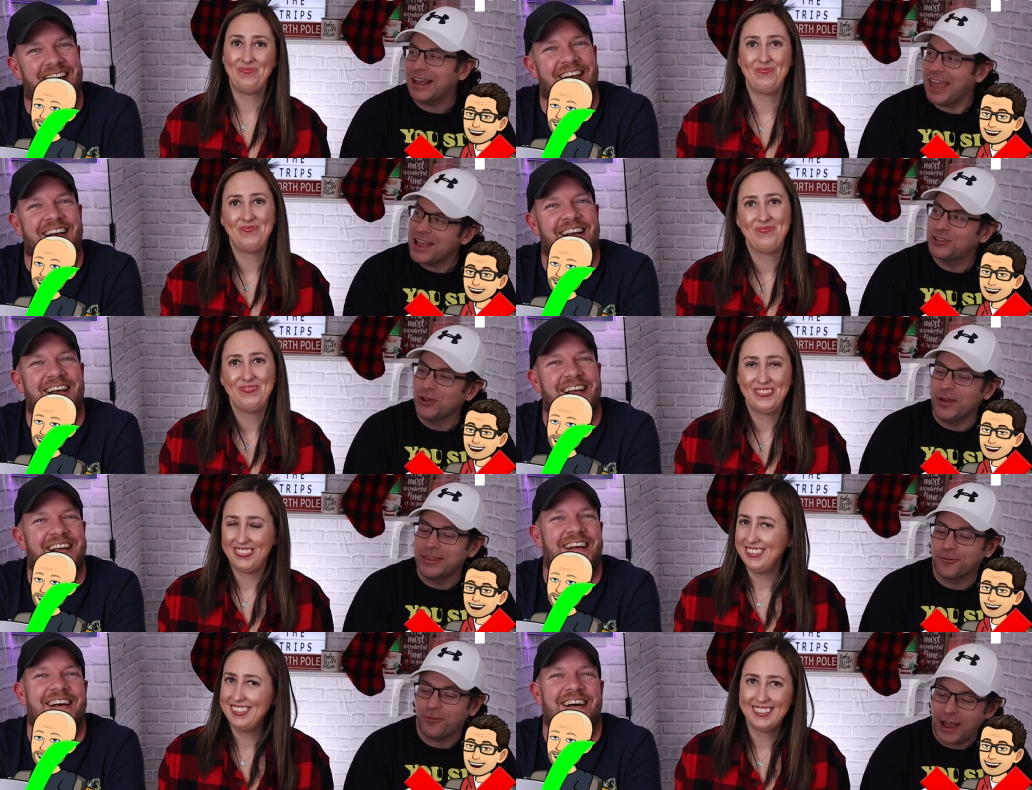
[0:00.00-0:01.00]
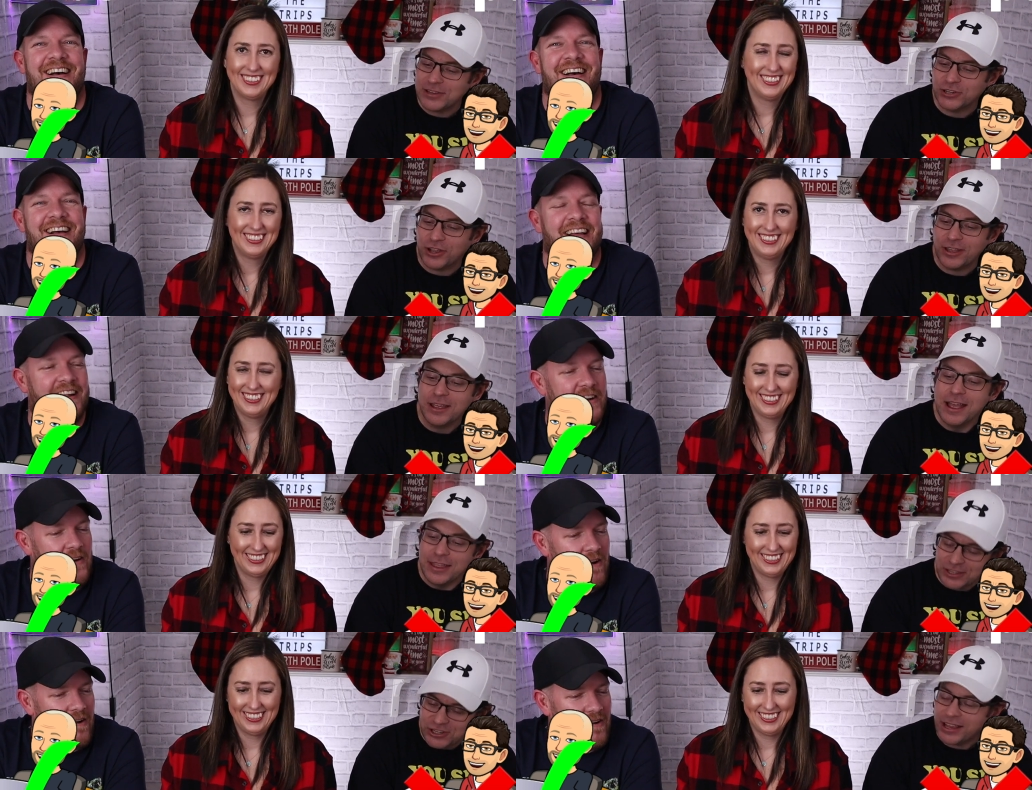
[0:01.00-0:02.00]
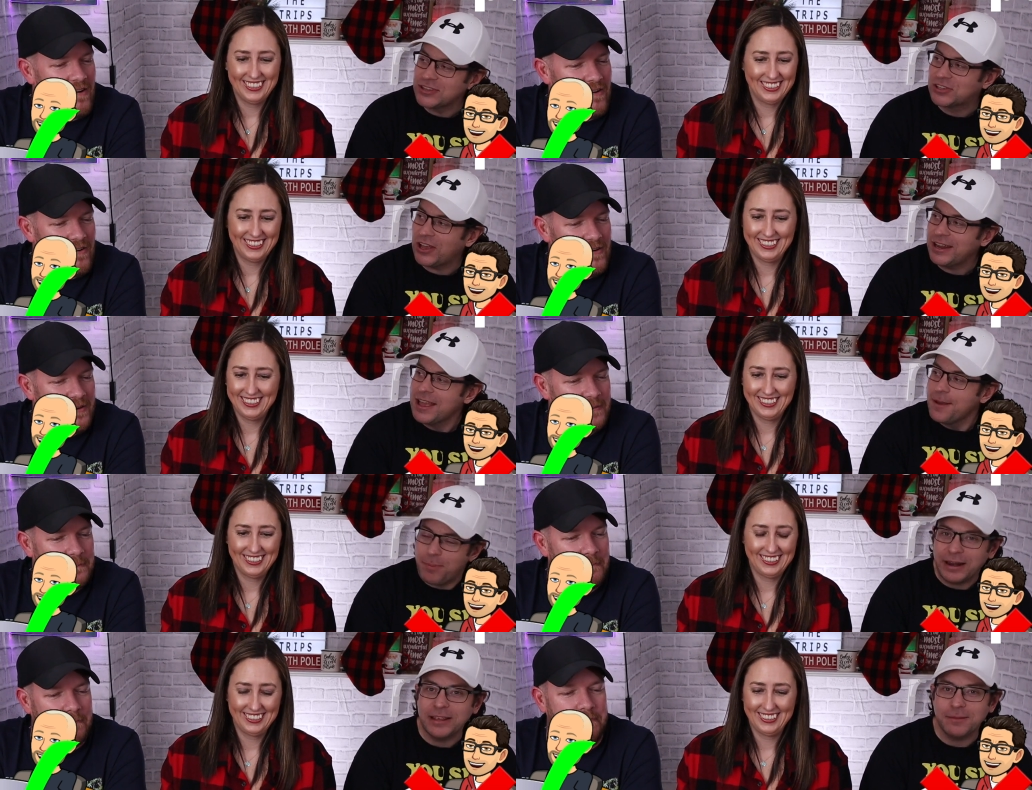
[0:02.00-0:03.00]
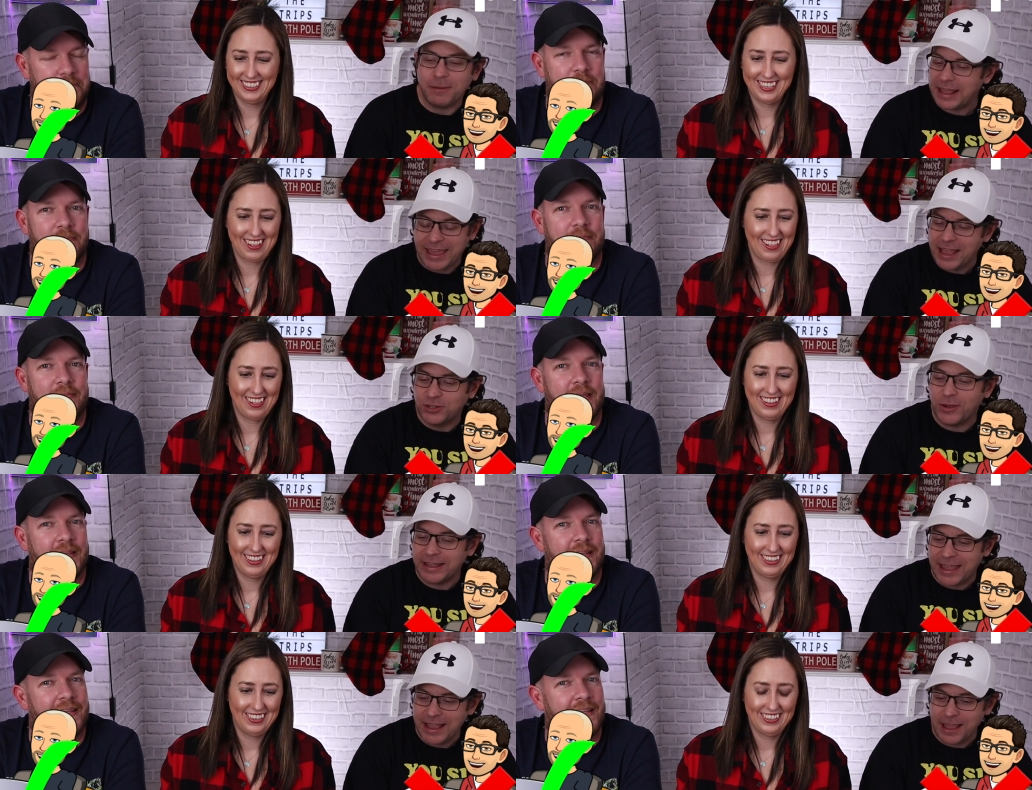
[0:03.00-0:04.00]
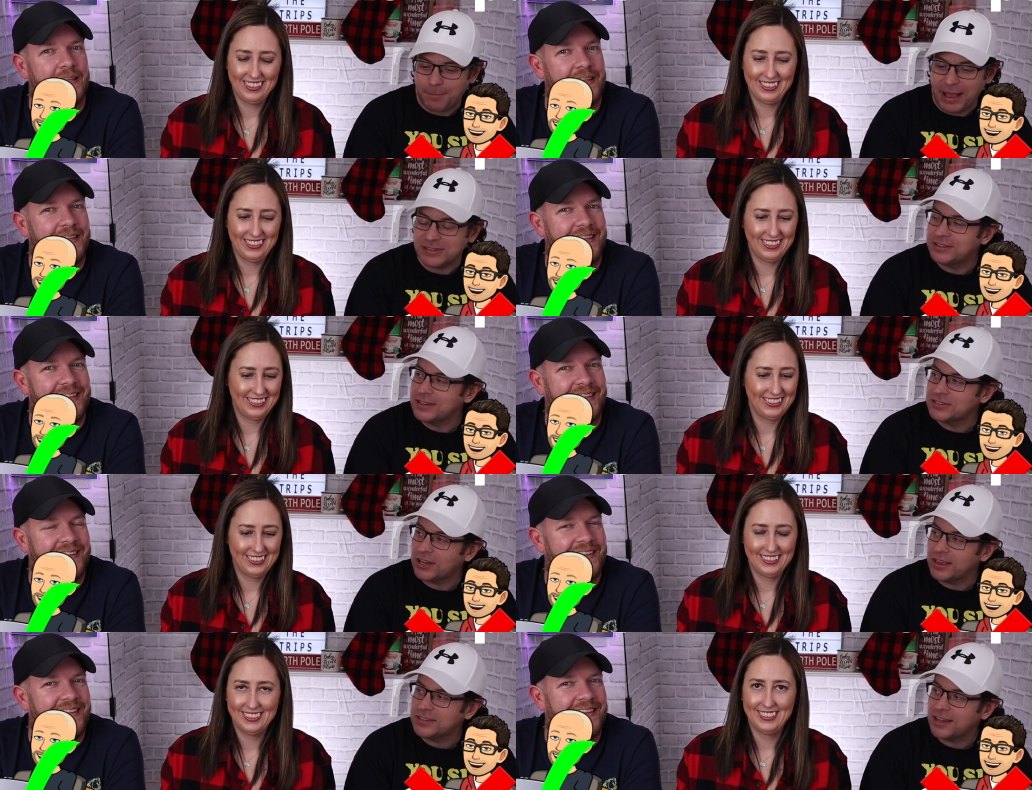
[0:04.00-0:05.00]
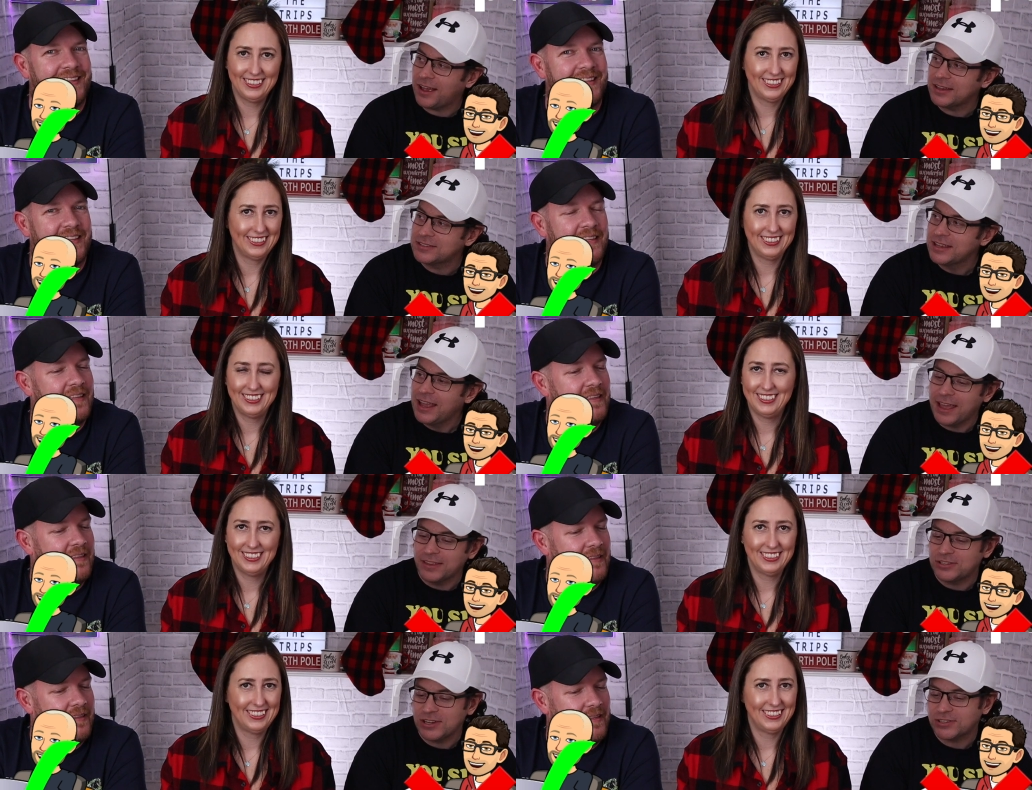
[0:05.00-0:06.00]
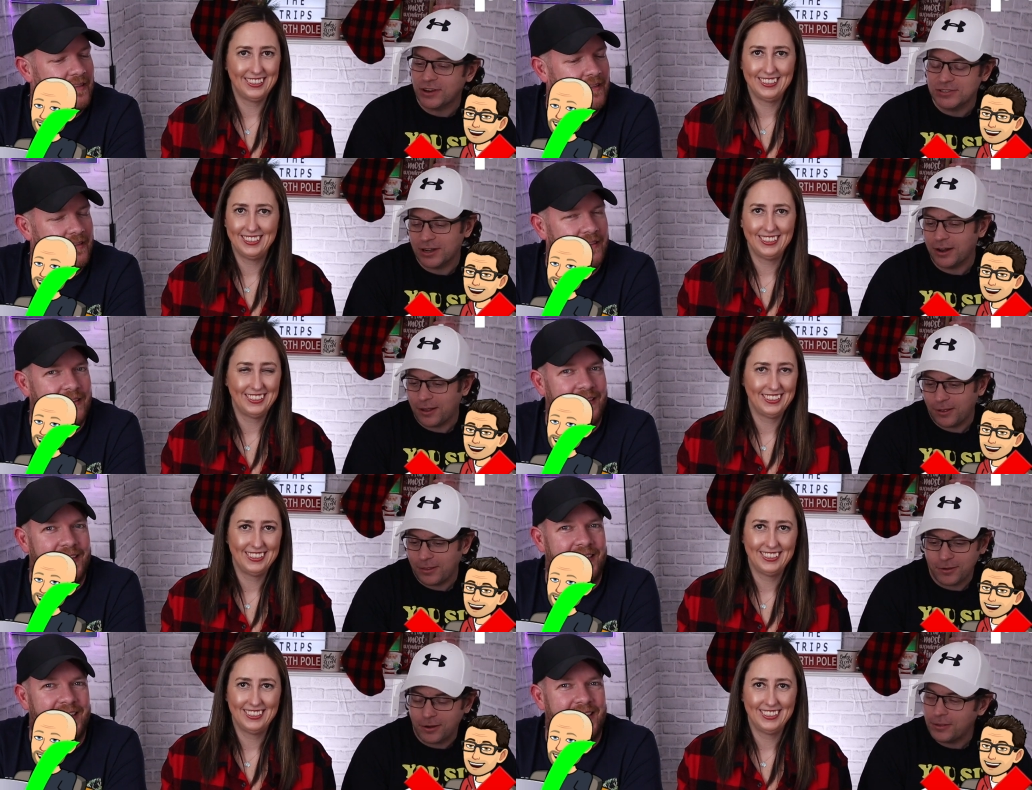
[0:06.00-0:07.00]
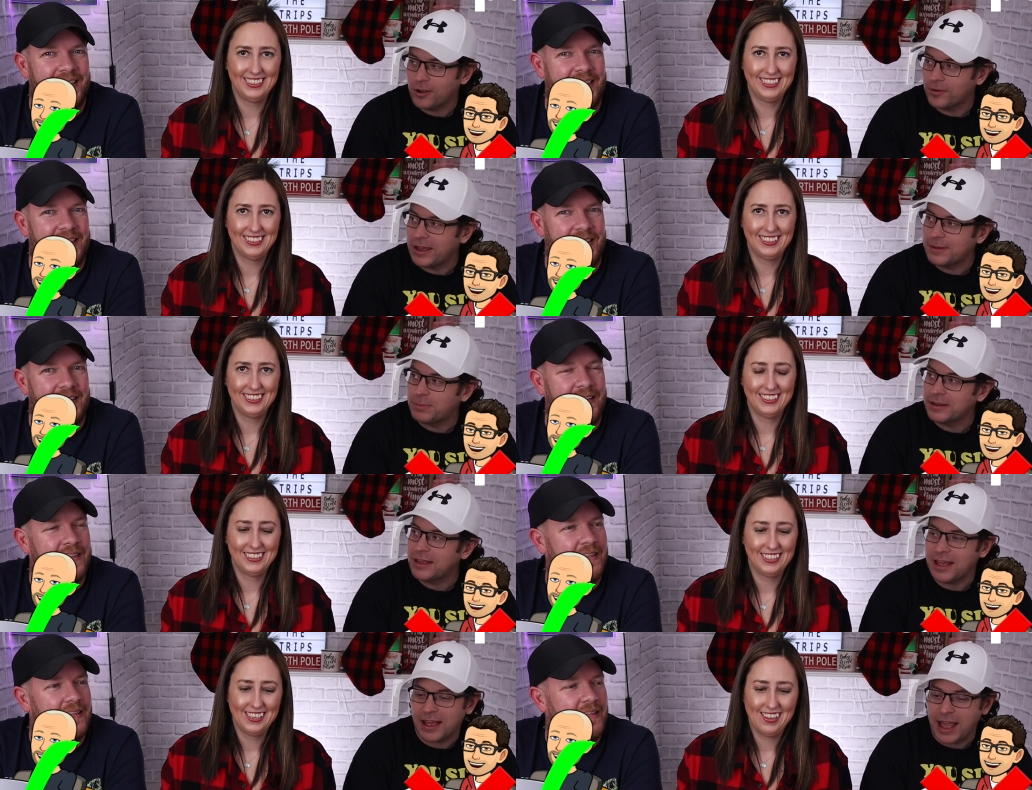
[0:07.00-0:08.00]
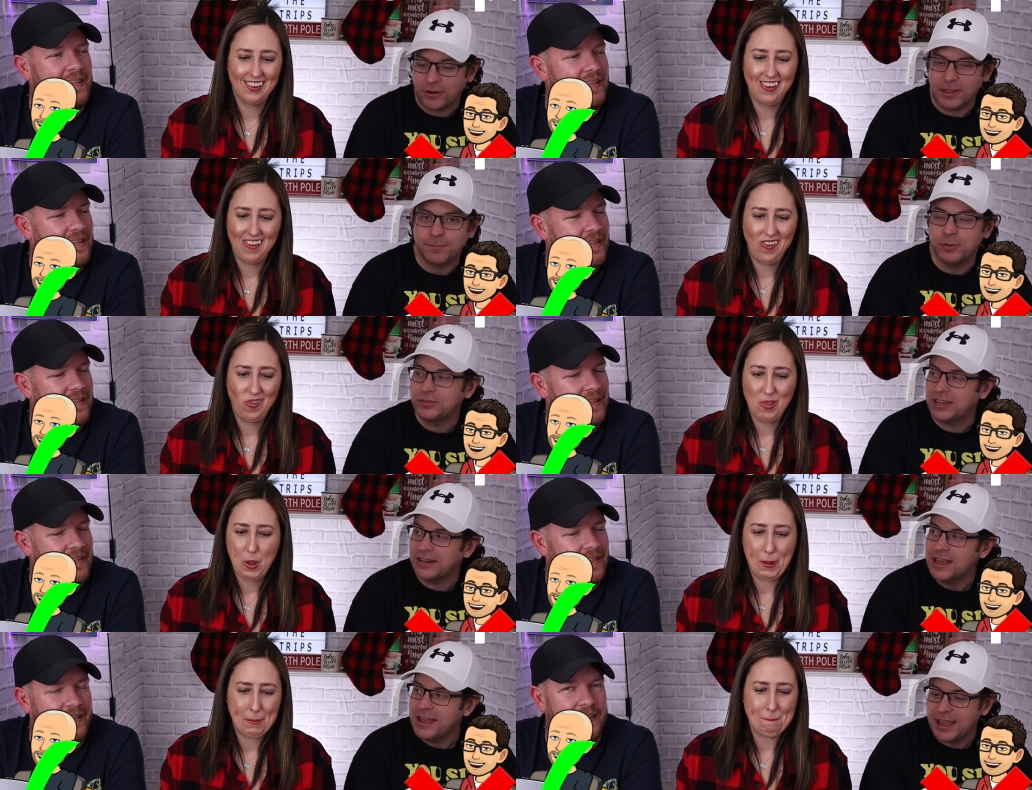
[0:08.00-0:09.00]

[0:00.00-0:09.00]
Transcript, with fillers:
Speaker 1: I can't do it. The fries are good. The chicken's good, but he, but I can't do it. I can't get past the chalet sauce and the cheese curds are they're they're all right, but I don't like poutine.